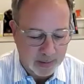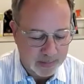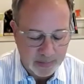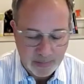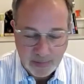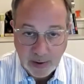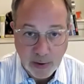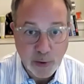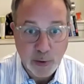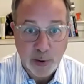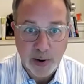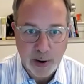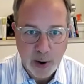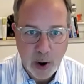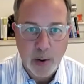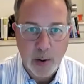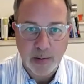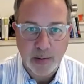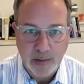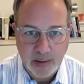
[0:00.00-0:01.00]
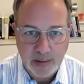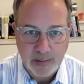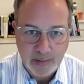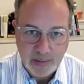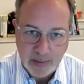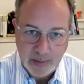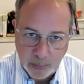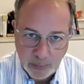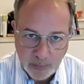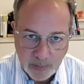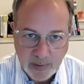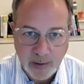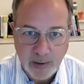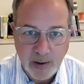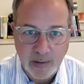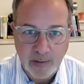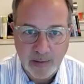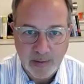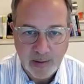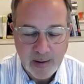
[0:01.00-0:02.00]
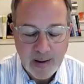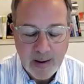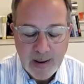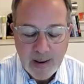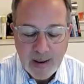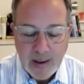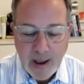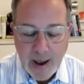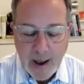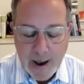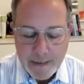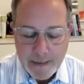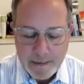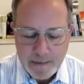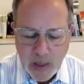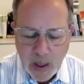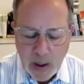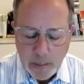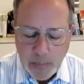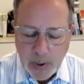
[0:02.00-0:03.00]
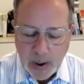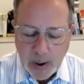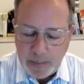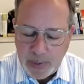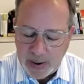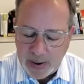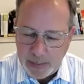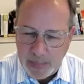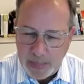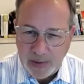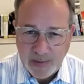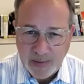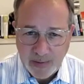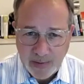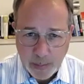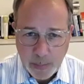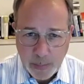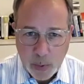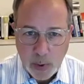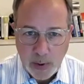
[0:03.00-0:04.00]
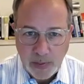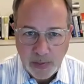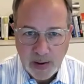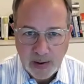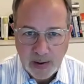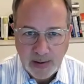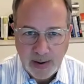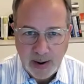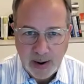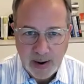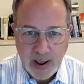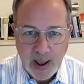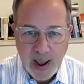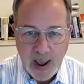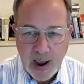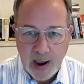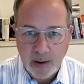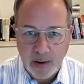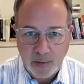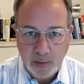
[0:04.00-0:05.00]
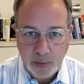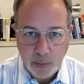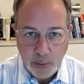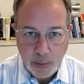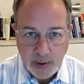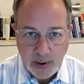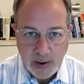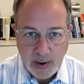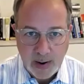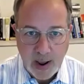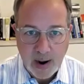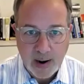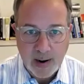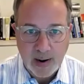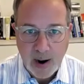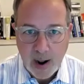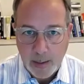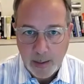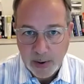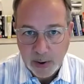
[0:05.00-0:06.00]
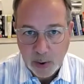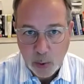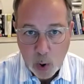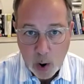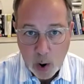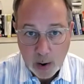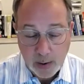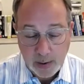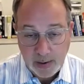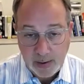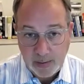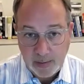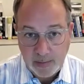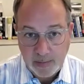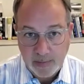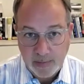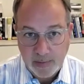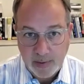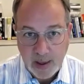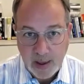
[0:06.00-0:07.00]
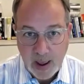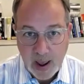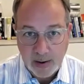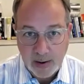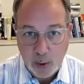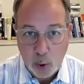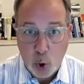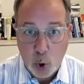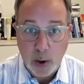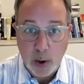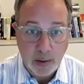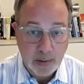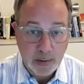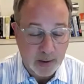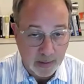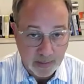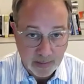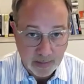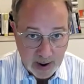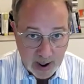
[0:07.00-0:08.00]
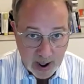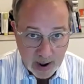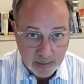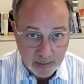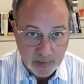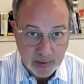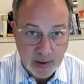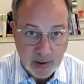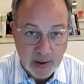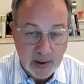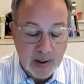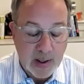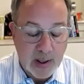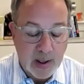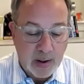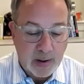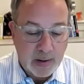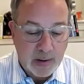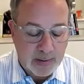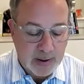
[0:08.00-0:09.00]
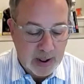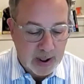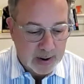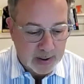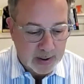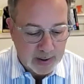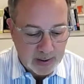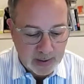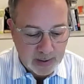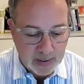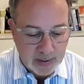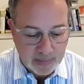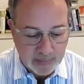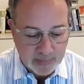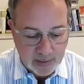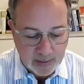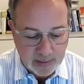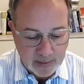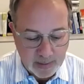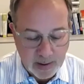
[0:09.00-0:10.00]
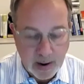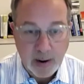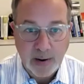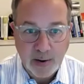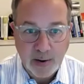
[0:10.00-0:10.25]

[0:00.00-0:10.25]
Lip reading: century ago, and still is, but it misses the point that data has unique economic qualities that oil doesn't have. Data is, I'll